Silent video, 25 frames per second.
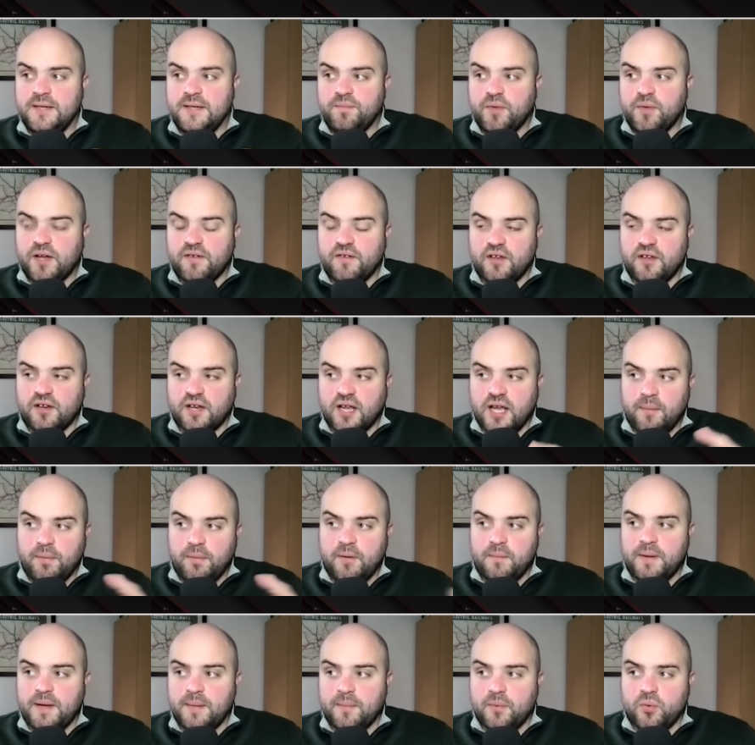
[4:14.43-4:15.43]
I've heard a couple
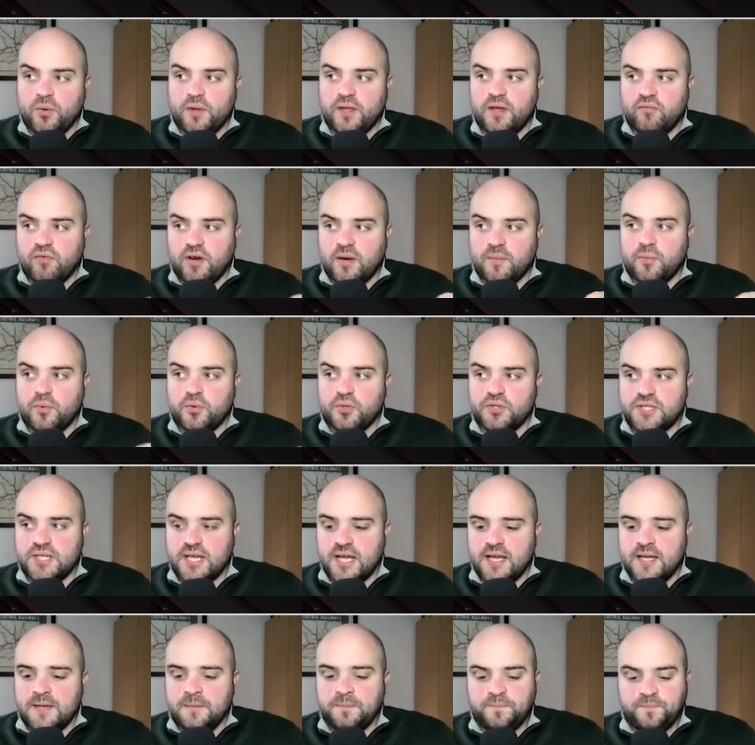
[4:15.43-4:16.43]
of people within Red Bull
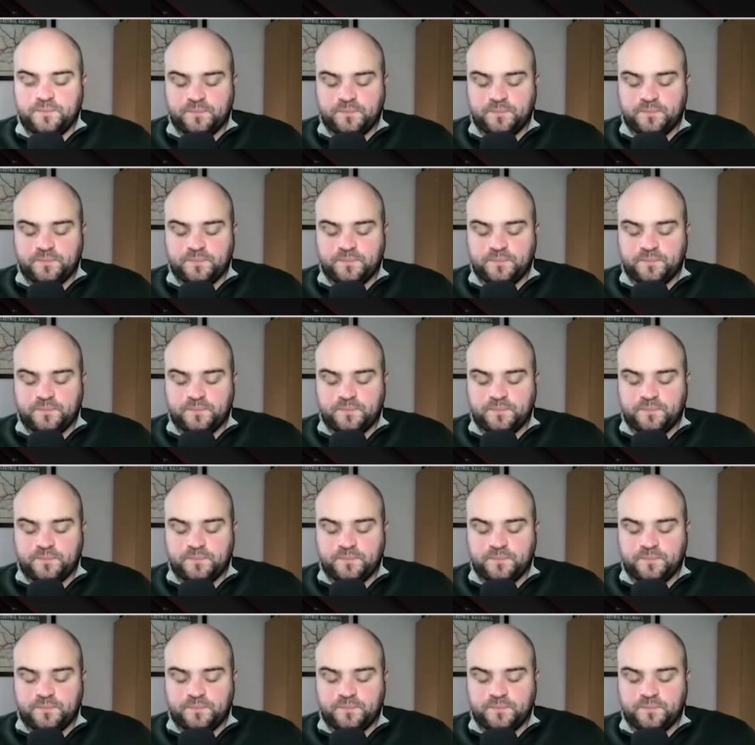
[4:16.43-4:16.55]
say,